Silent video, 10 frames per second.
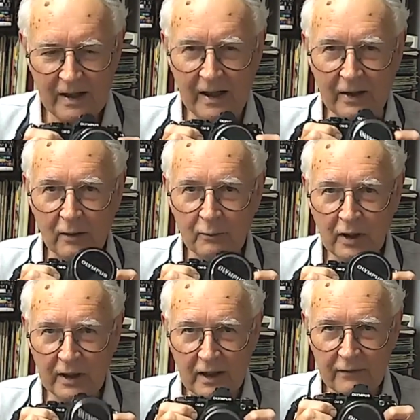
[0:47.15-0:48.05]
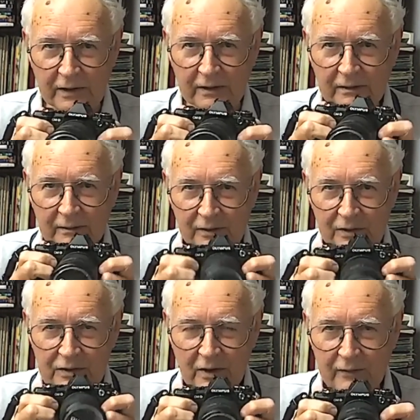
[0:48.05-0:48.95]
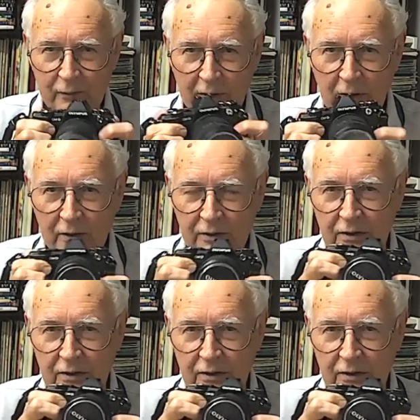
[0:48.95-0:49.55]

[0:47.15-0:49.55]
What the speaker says: And I'm really loving this. I haven't really got